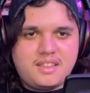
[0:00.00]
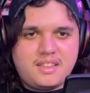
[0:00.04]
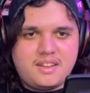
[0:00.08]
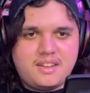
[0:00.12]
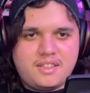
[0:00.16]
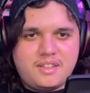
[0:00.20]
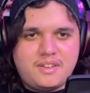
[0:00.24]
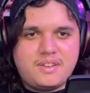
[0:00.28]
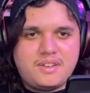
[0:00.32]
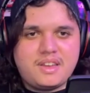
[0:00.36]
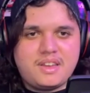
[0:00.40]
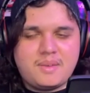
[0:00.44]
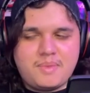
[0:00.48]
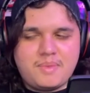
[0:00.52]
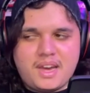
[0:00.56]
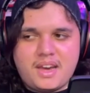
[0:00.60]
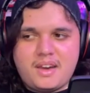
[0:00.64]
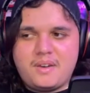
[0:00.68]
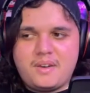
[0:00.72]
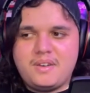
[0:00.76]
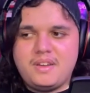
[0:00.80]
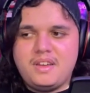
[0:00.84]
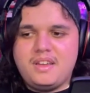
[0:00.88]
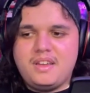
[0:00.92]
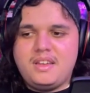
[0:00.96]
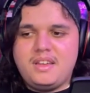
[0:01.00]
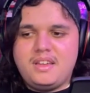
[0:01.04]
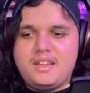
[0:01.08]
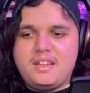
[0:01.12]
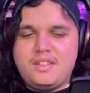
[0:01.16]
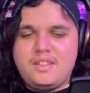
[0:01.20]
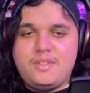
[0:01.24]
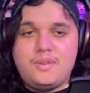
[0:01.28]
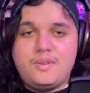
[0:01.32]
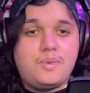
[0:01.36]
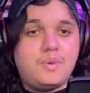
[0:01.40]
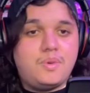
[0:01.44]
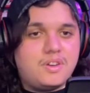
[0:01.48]
they're learning about
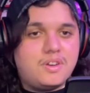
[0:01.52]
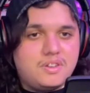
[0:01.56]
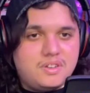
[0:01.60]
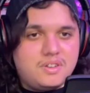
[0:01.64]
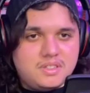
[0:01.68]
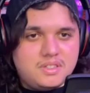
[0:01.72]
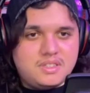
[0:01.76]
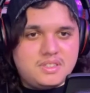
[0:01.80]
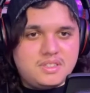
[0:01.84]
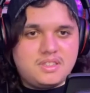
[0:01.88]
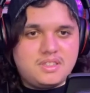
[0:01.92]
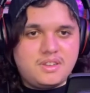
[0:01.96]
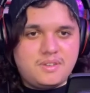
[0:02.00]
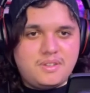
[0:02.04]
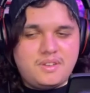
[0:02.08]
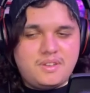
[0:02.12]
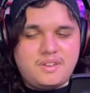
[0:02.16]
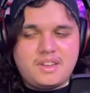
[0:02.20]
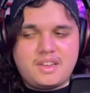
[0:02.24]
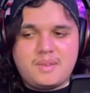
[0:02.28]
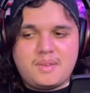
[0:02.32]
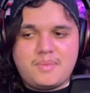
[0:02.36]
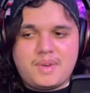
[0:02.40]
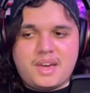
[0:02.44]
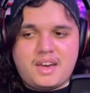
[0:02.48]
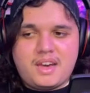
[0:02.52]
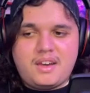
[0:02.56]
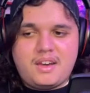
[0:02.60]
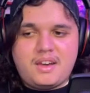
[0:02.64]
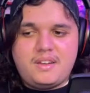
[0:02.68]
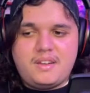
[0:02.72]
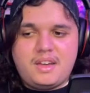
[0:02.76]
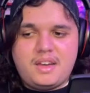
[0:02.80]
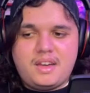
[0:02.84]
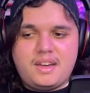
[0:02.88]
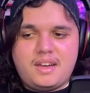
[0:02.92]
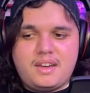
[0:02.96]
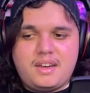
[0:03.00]
the world, they're learning
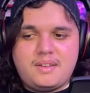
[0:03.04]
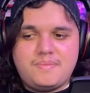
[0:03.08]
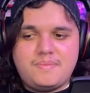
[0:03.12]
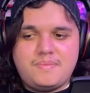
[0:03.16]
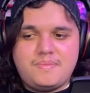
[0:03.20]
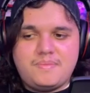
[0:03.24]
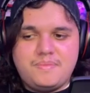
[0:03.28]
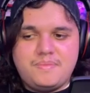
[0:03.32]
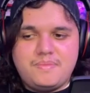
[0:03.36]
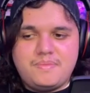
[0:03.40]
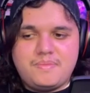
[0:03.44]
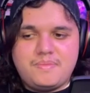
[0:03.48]
about um,